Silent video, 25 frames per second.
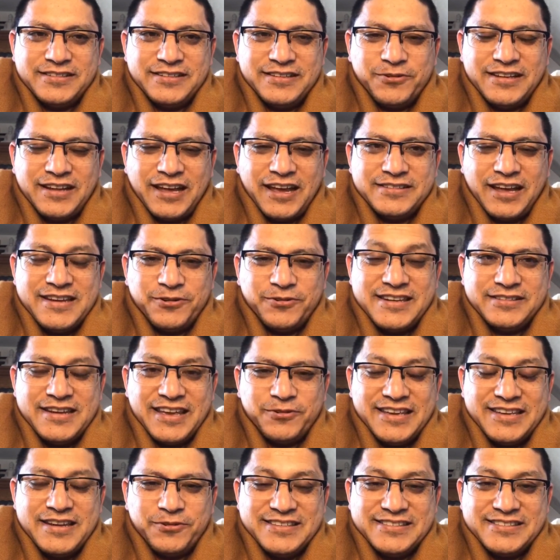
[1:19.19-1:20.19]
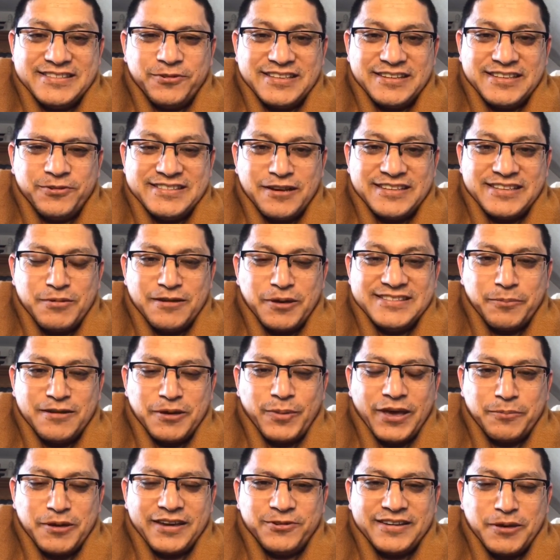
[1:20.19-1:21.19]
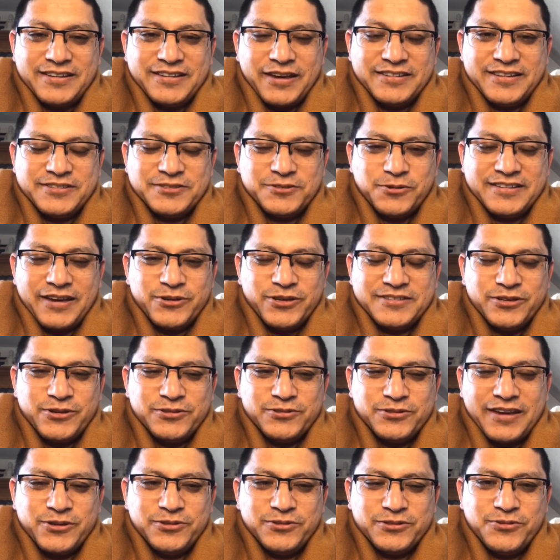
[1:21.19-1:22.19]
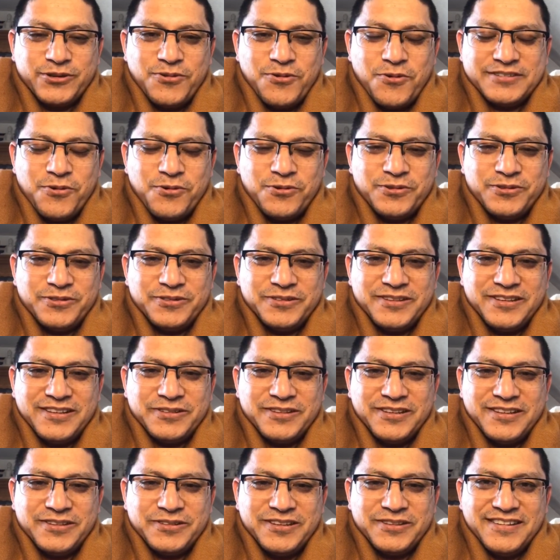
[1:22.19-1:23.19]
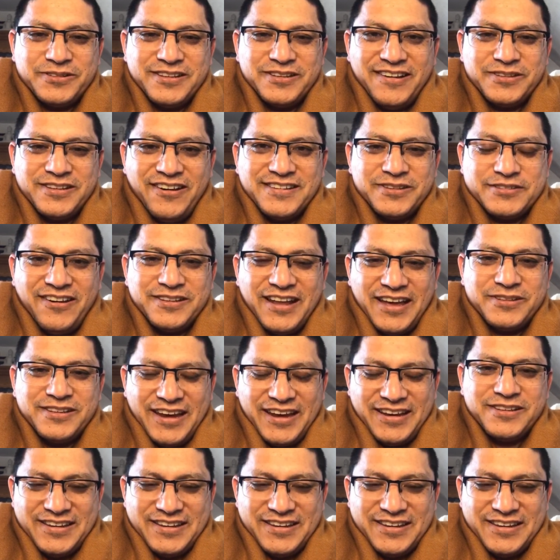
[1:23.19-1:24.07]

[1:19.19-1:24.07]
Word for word: nine days and coming back and talking to you all online.